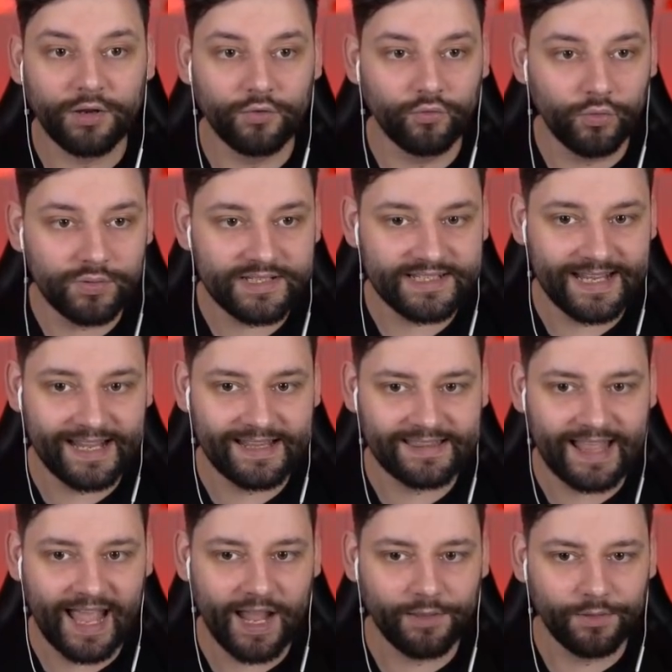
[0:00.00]
They're all sitting
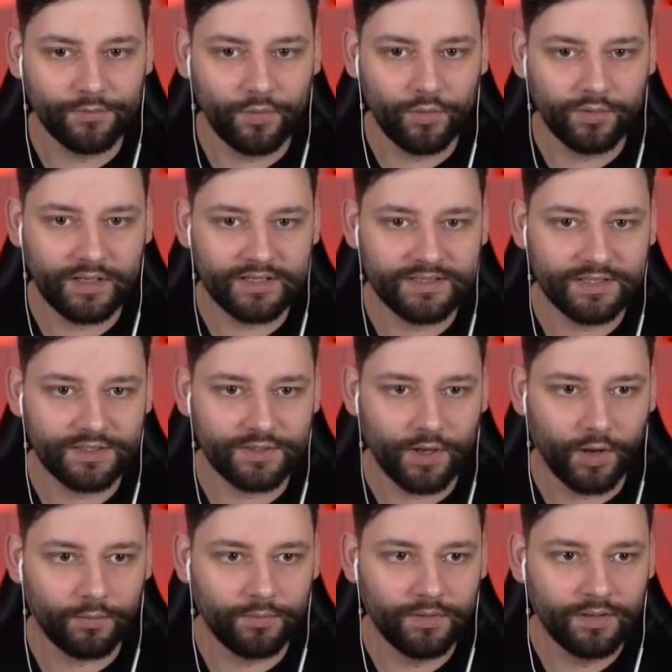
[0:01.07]
down. They're all good to go.